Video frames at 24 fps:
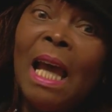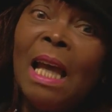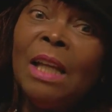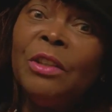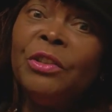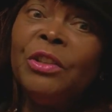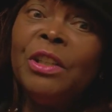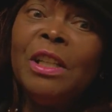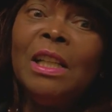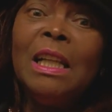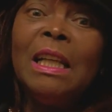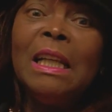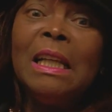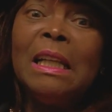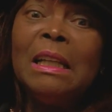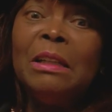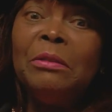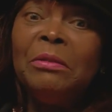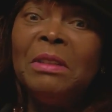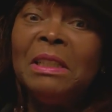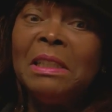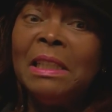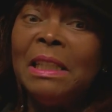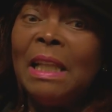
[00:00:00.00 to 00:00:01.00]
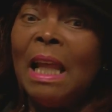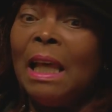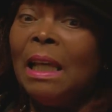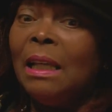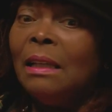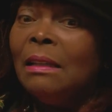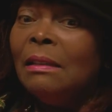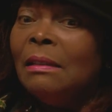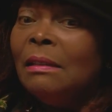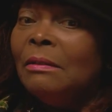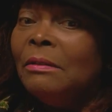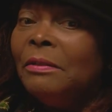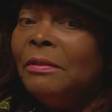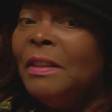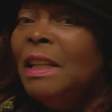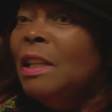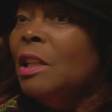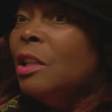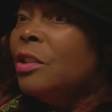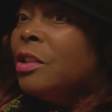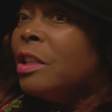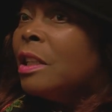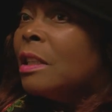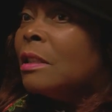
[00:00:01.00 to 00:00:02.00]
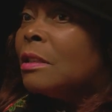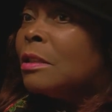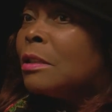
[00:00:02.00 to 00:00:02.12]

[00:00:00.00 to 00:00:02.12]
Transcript: actually, it was like a finishing